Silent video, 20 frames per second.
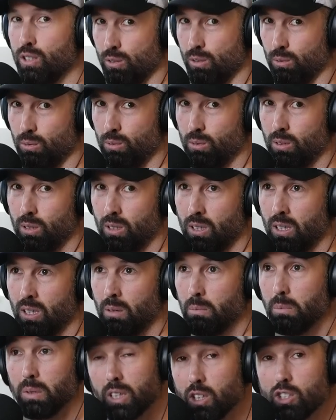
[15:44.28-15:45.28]
you
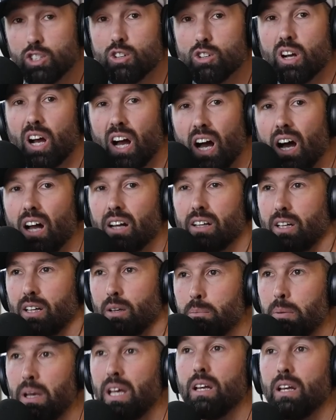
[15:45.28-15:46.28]
because you can't
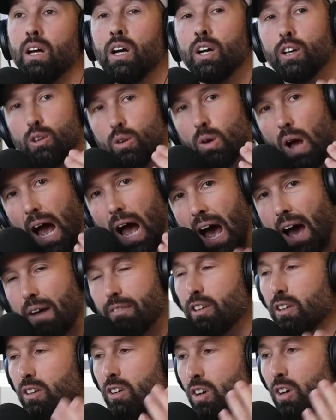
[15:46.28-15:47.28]
compete. You
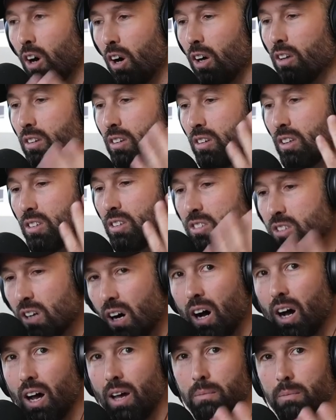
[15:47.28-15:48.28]
haven't got the
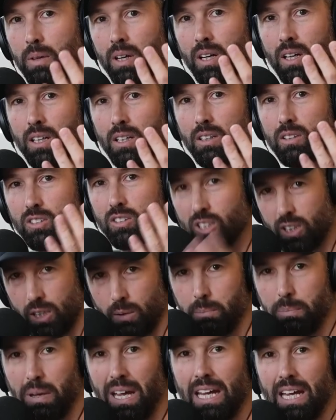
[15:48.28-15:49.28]
time to
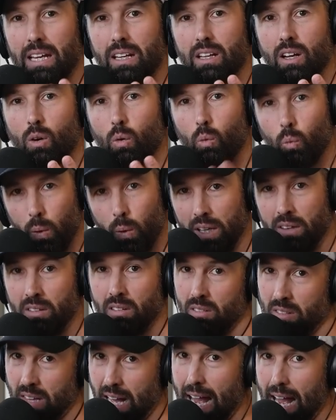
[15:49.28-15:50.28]
compete
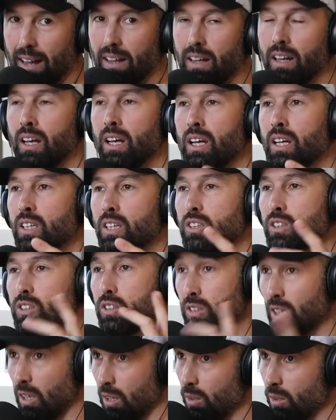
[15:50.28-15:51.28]
with that.
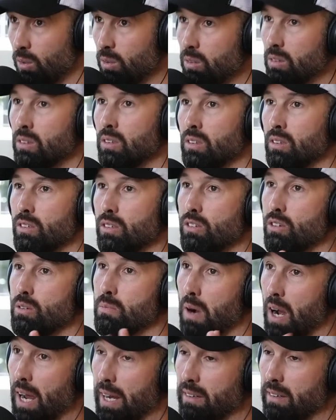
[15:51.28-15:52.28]
So you
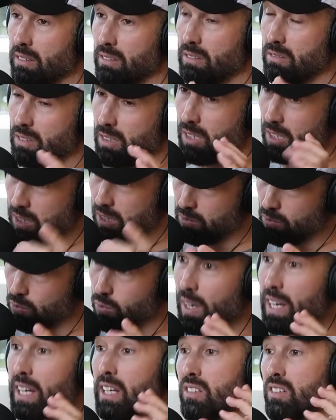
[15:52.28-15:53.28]
might
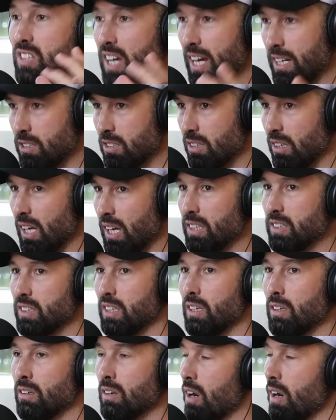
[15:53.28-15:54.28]
recontextualize
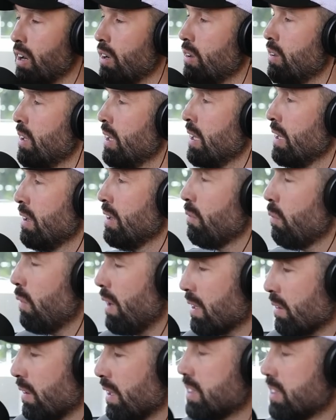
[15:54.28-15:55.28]
it and go,
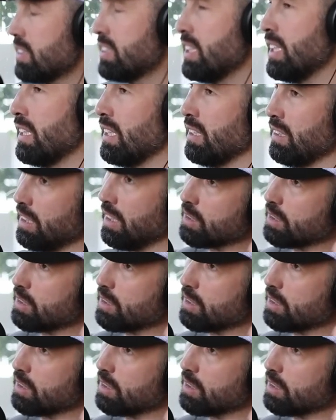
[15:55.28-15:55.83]
where do I sit in